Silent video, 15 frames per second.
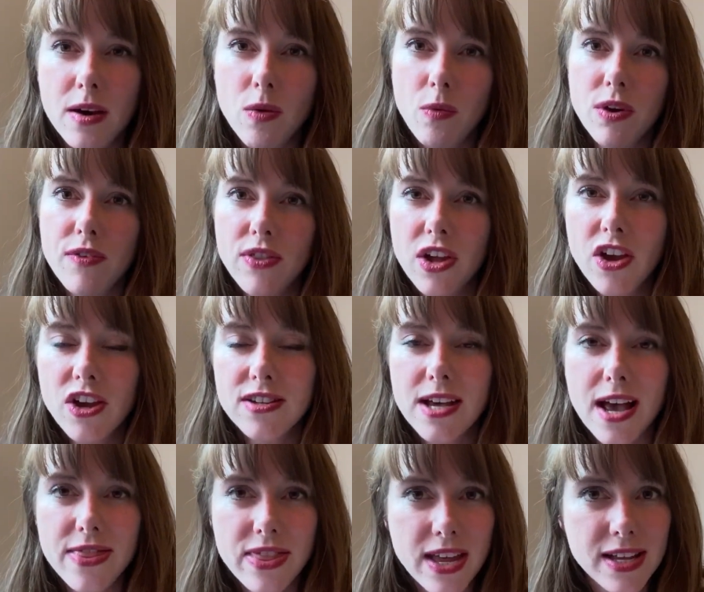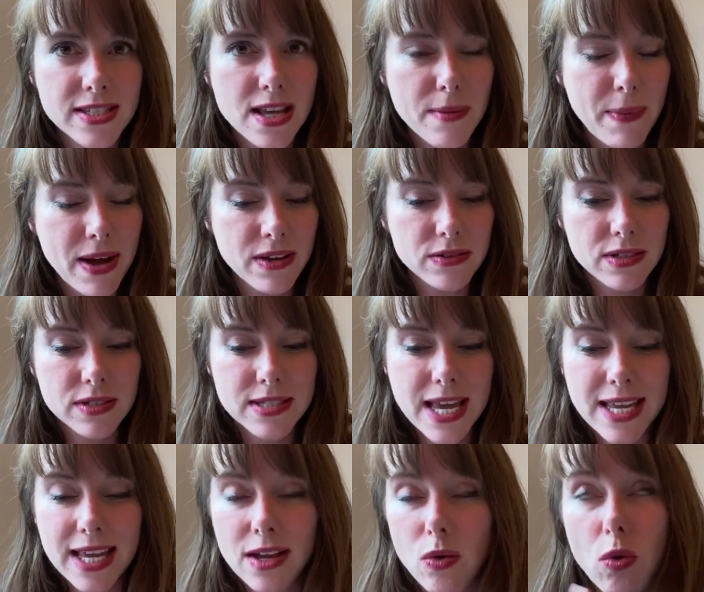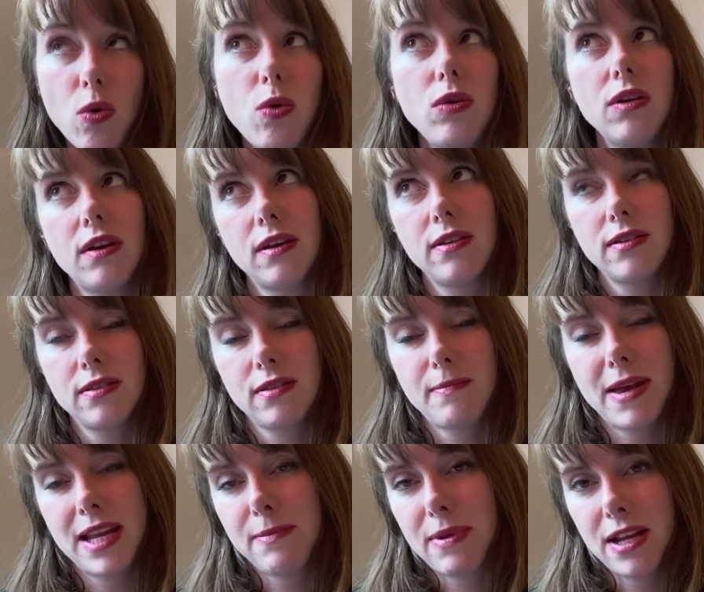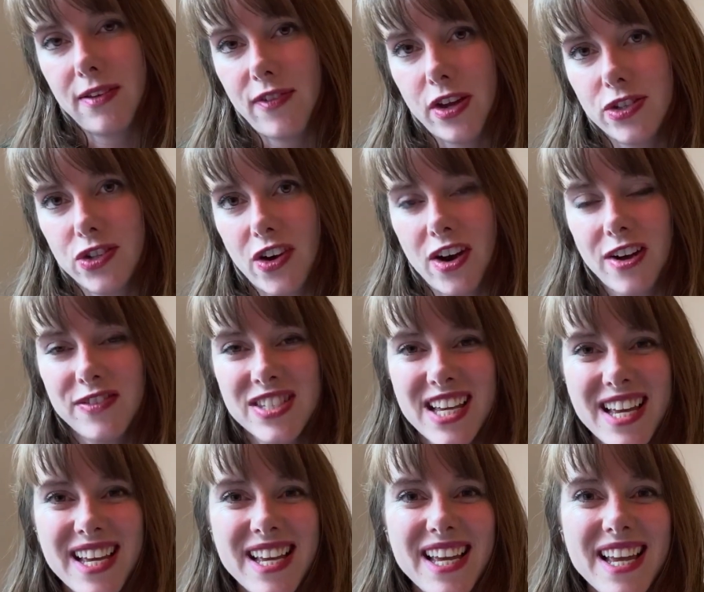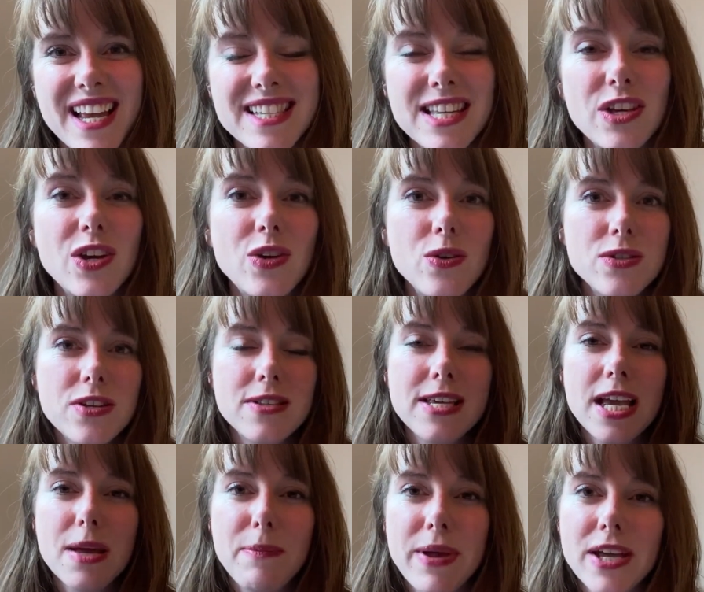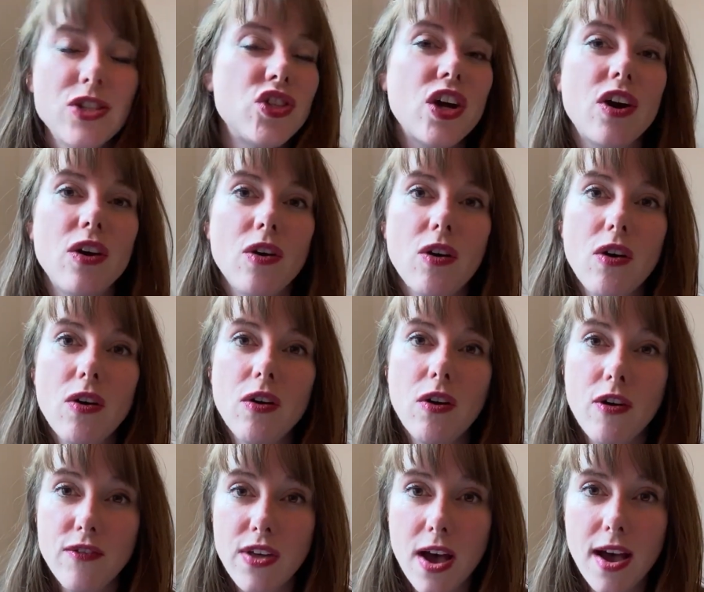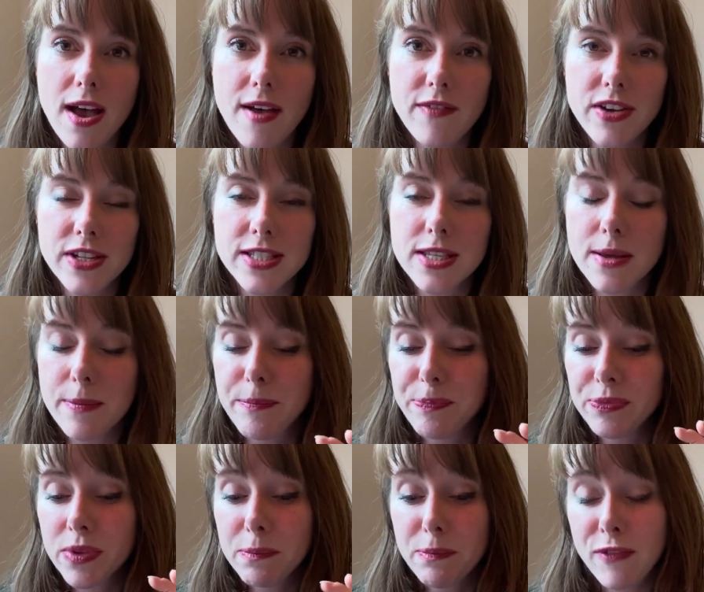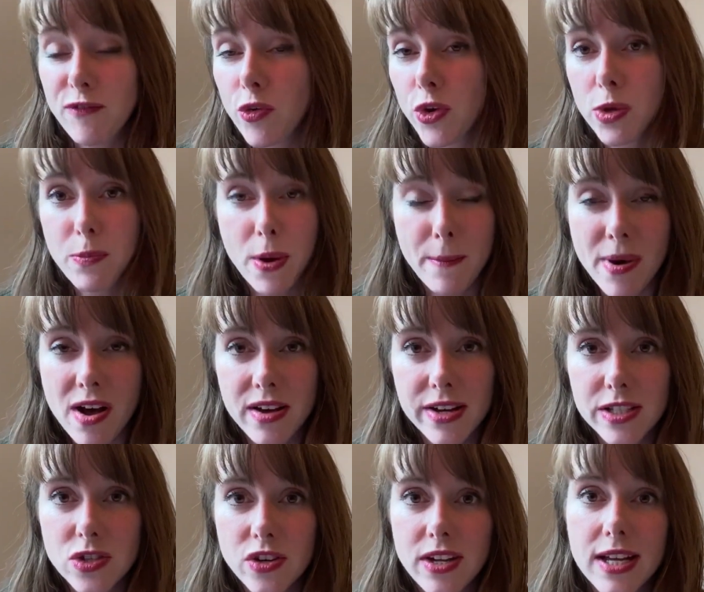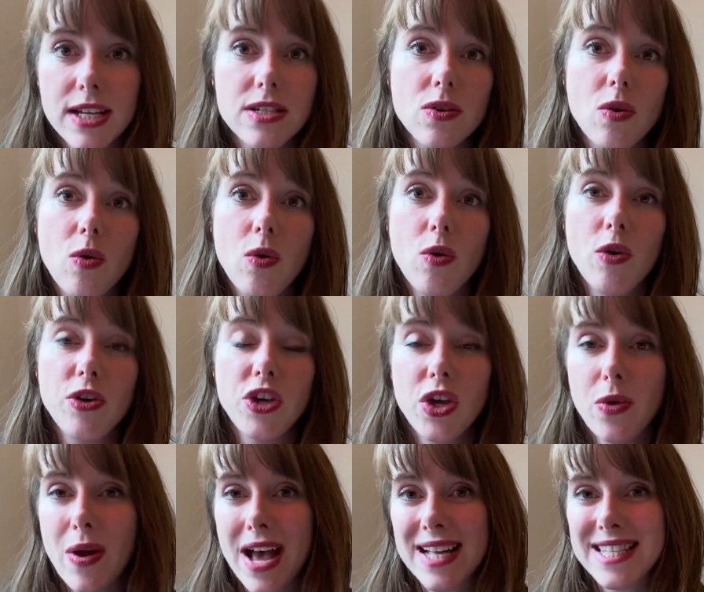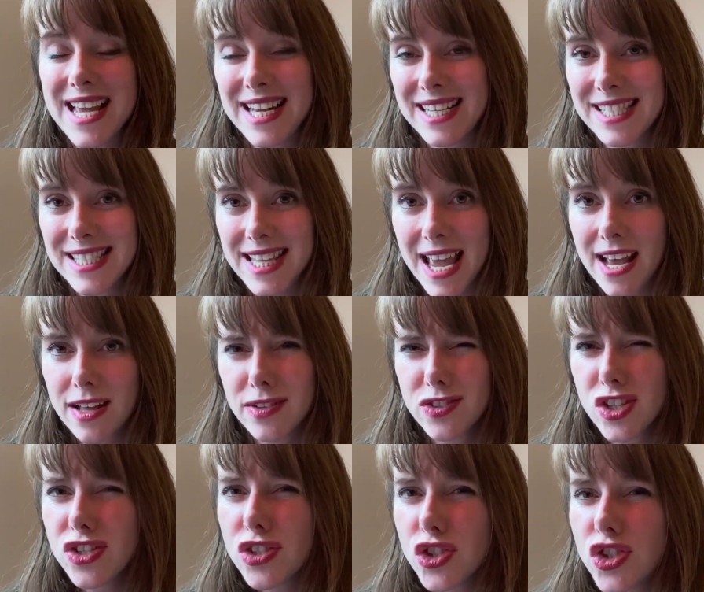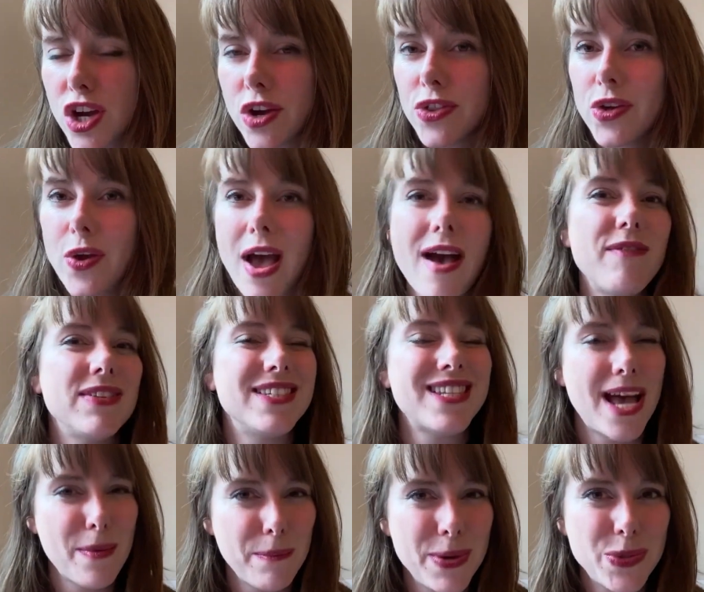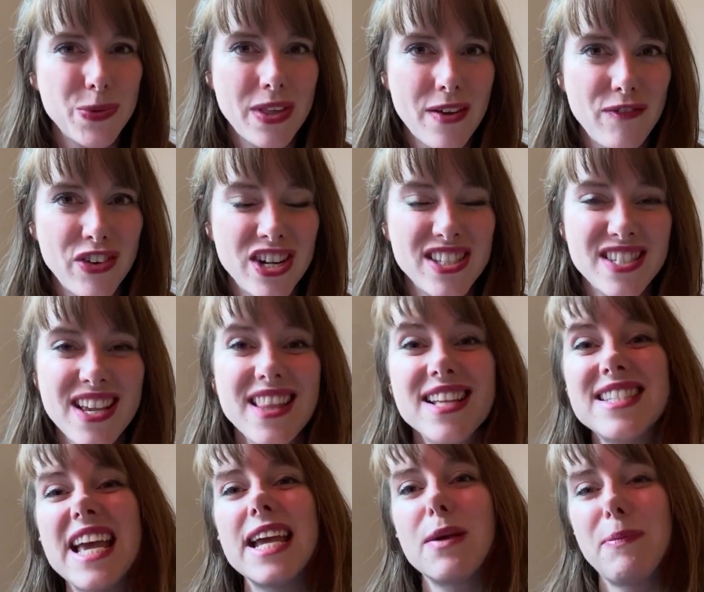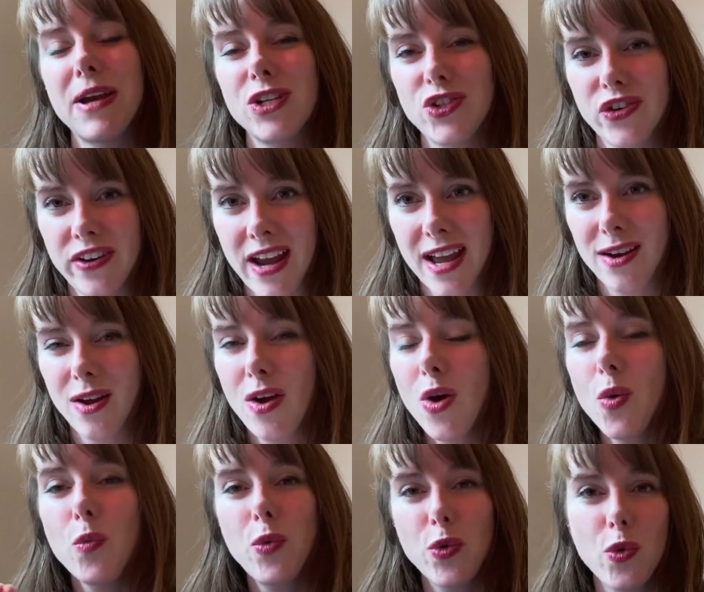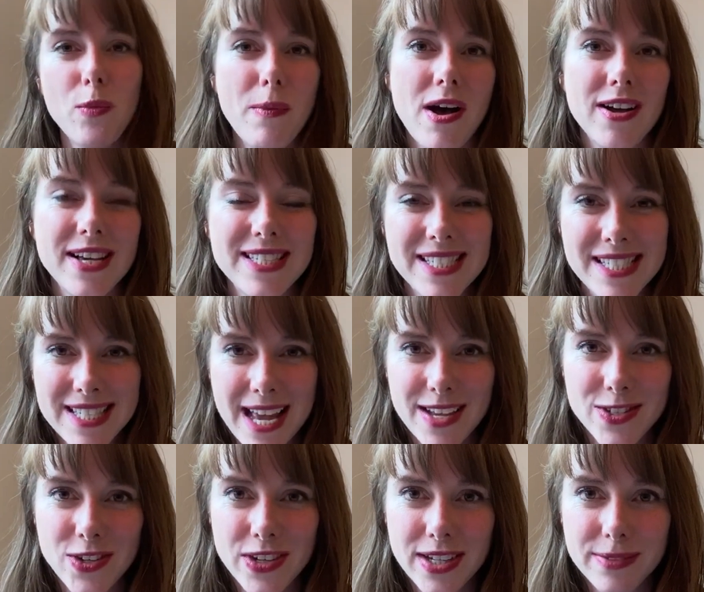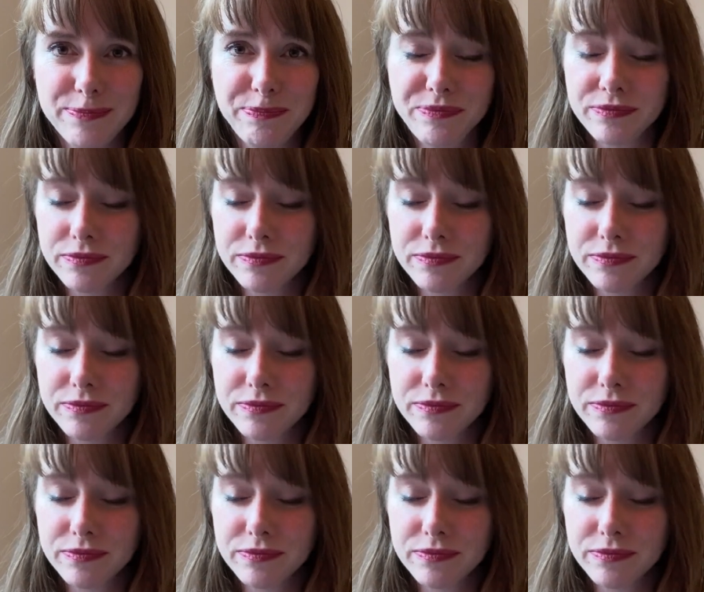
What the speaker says: One of the good things about taking all the many photographs is that you can also take a picture of the evidence before you put markers on it or you add any scale, just to show that you haven't tampered with evidence, and then take a picture again with all markers and scales on it.